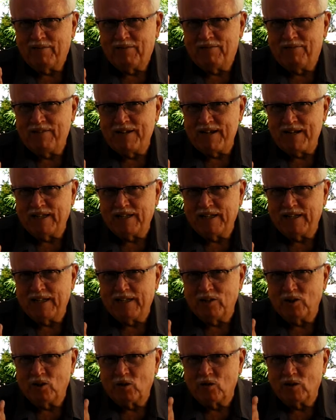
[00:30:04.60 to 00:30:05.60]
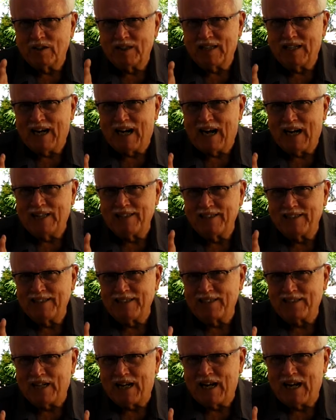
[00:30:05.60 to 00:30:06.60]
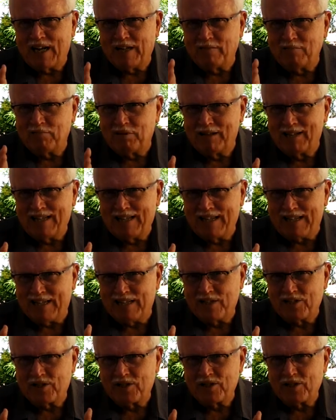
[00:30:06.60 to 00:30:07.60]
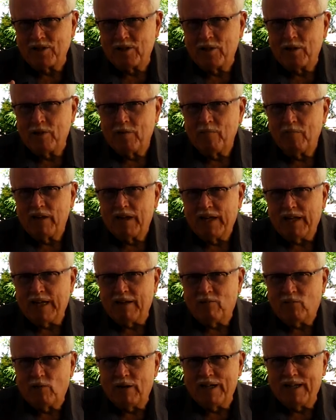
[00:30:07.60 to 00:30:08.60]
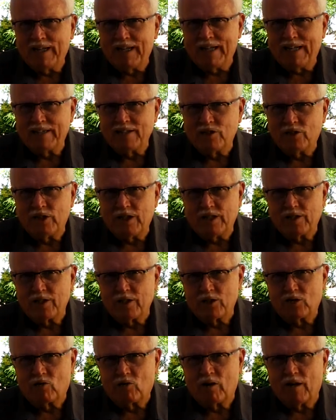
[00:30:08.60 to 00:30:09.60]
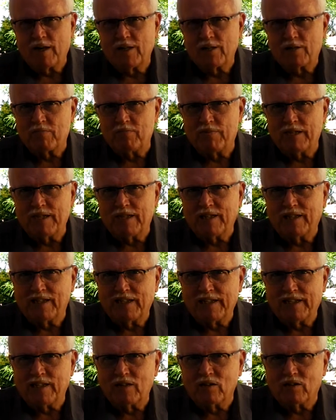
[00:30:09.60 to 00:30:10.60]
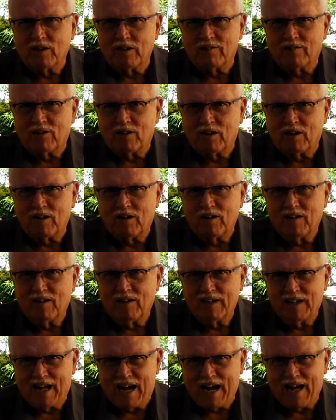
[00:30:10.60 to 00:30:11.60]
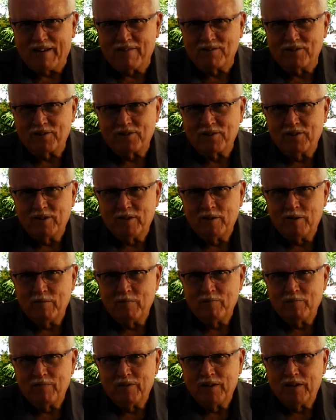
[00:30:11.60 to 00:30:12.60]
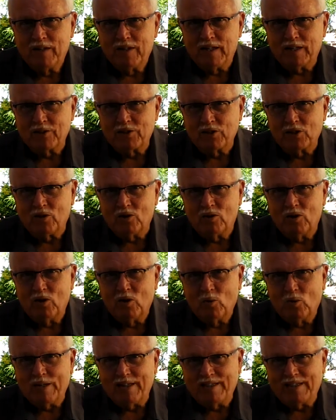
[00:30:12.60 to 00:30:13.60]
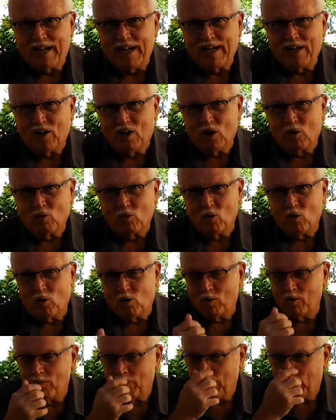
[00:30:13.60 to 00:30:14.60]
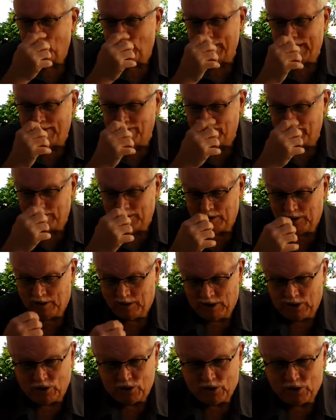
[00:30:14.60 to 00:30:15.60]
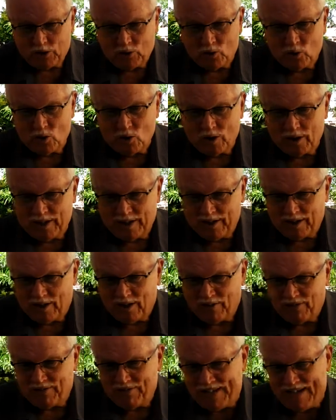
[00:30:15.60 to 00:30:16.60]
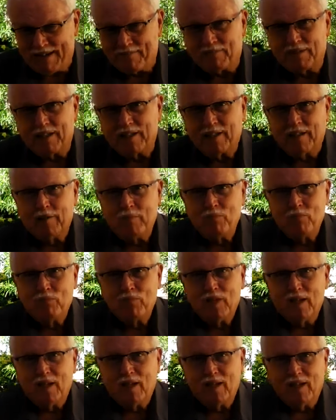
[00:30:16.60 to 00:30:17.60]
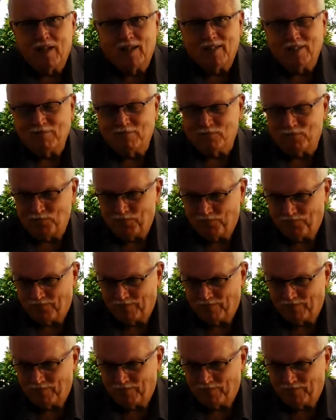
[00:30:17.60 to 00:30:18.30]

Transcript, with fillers: fit into a God-designed place if we let Jesus Christ be the leader of our lives. And so we take our role. We have a little story in our family. Um,